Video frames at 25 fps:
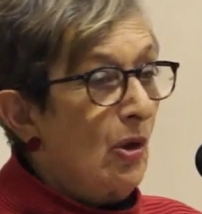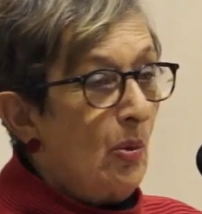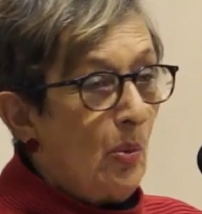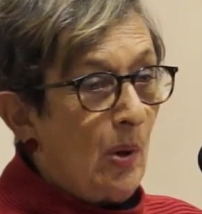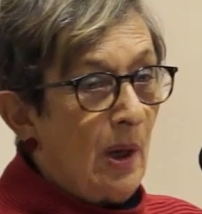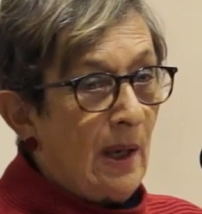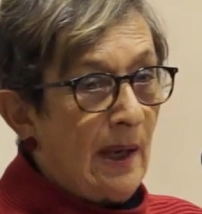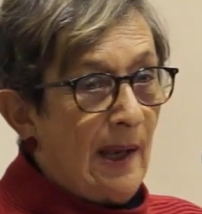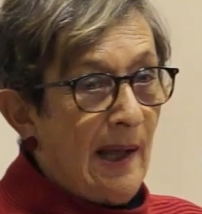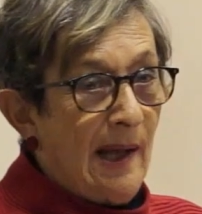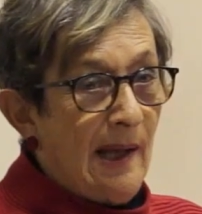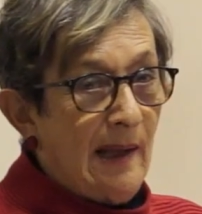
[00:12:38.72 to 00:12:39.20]
on the
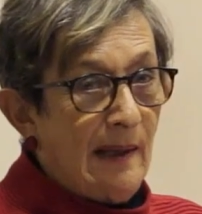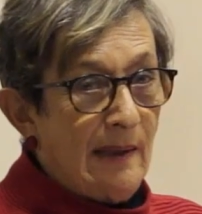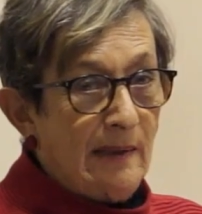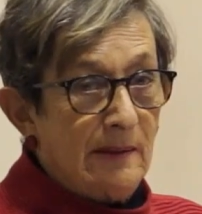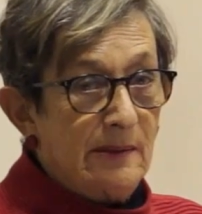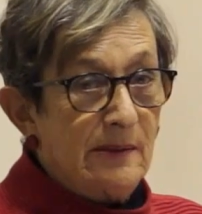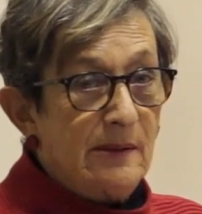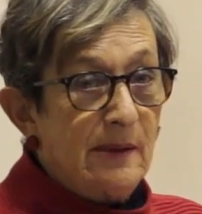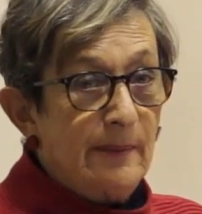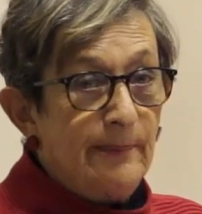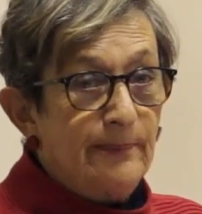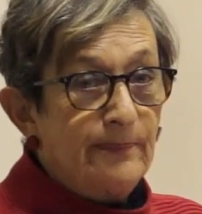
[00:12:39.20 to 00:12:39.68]
one
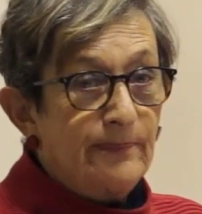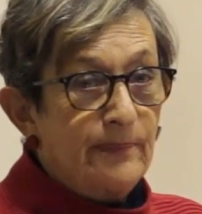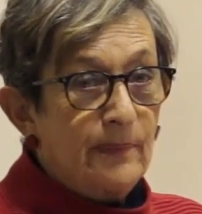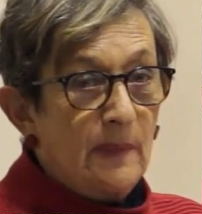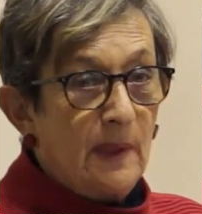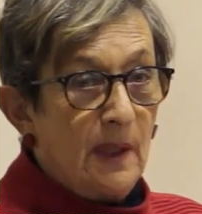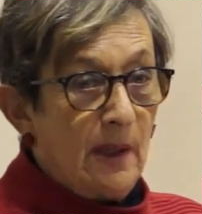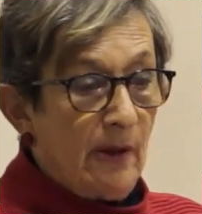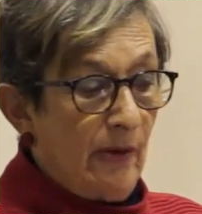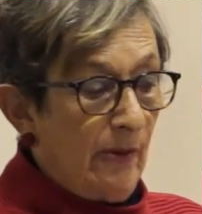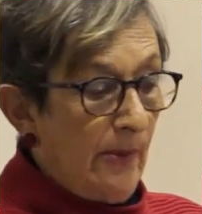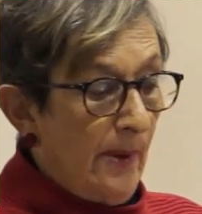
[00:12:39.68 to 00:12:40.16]
hand,
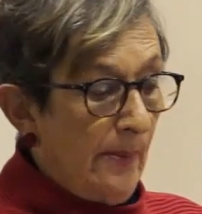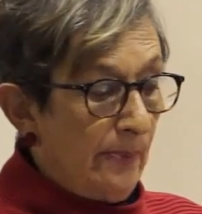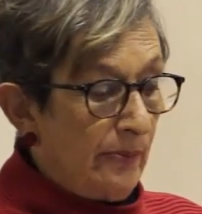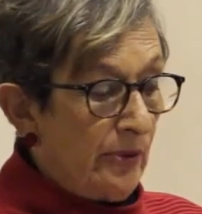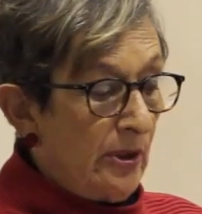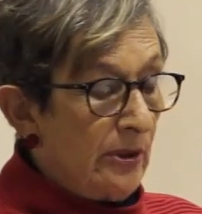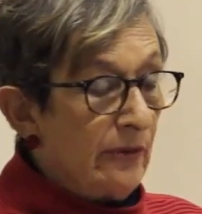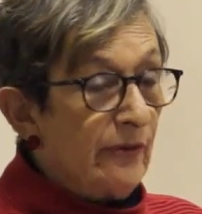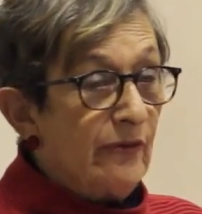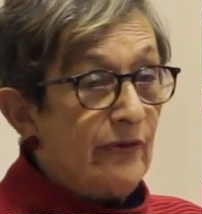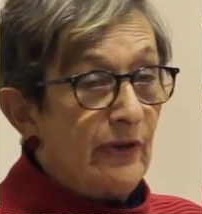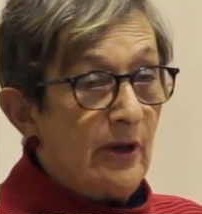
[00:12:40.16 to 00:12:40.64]

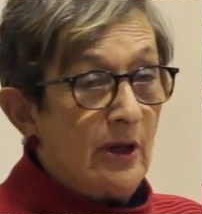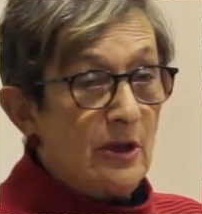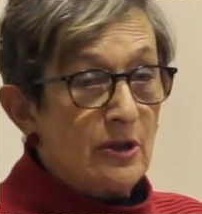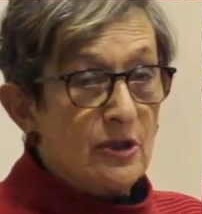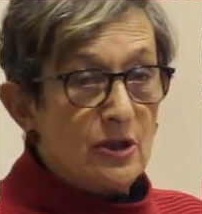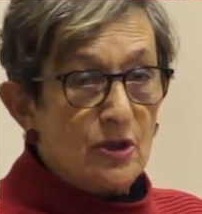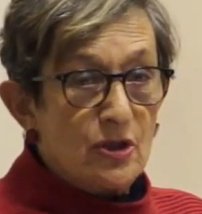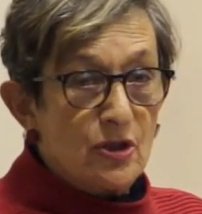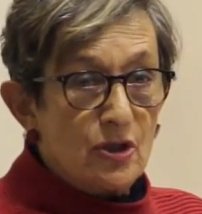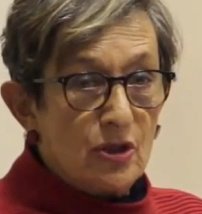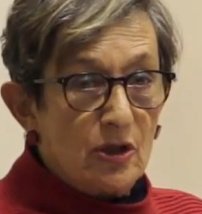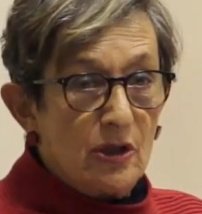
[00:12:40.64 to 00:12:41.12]
Britain,
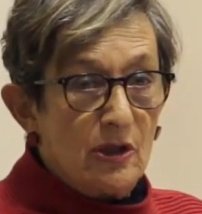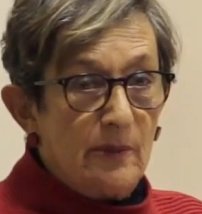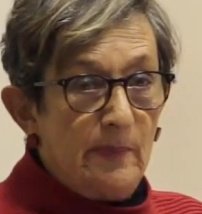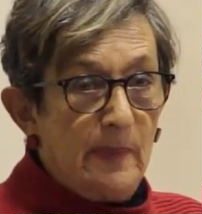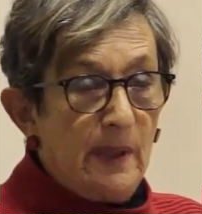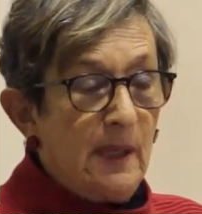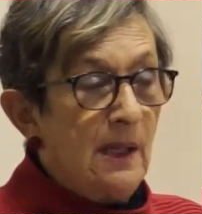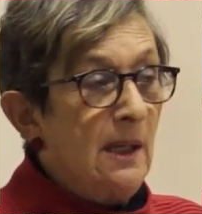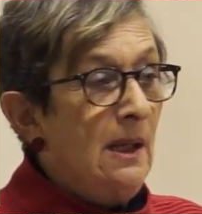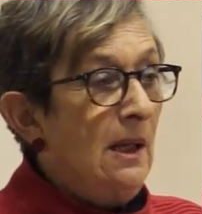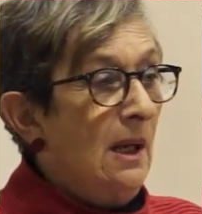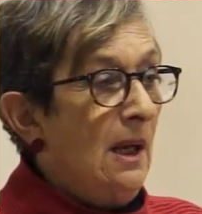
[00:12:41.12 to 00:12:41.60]
France and
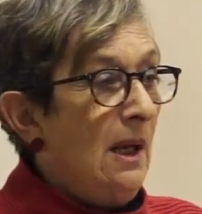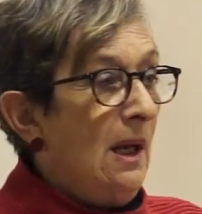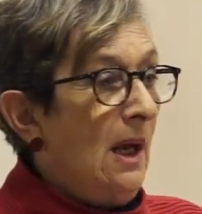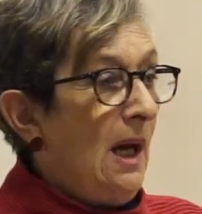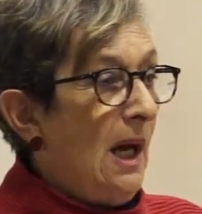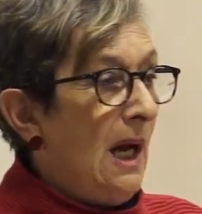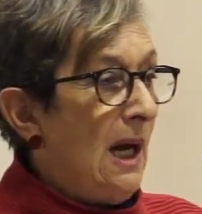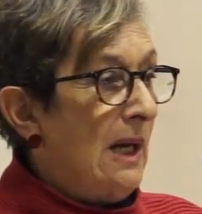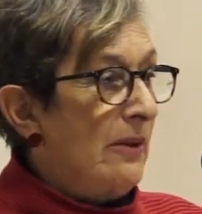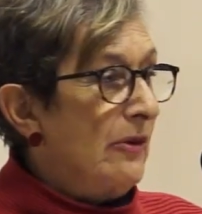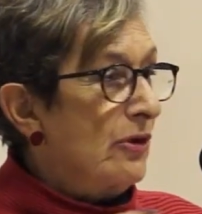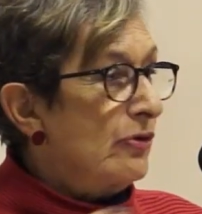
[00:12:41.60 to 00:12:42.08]
Germany,
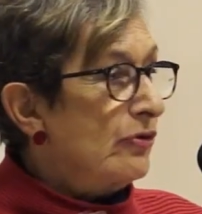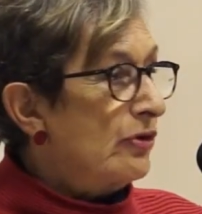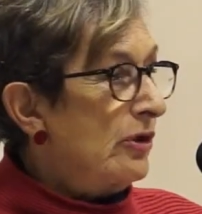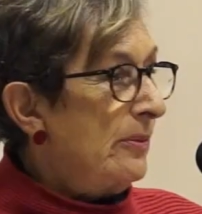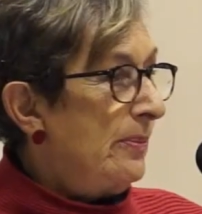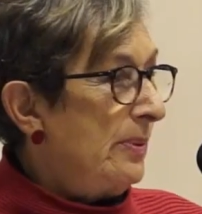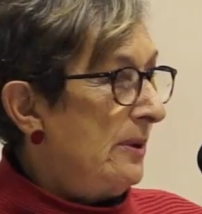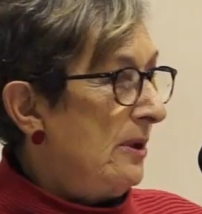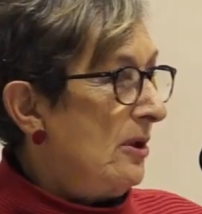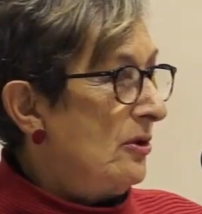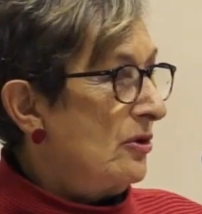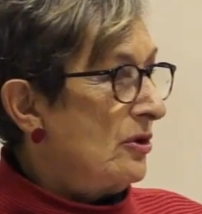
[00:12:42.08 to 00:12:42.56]
and the
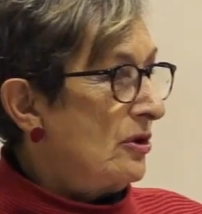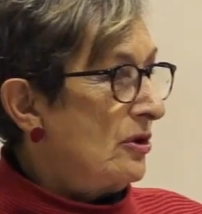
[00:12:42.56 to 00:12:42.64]
Triple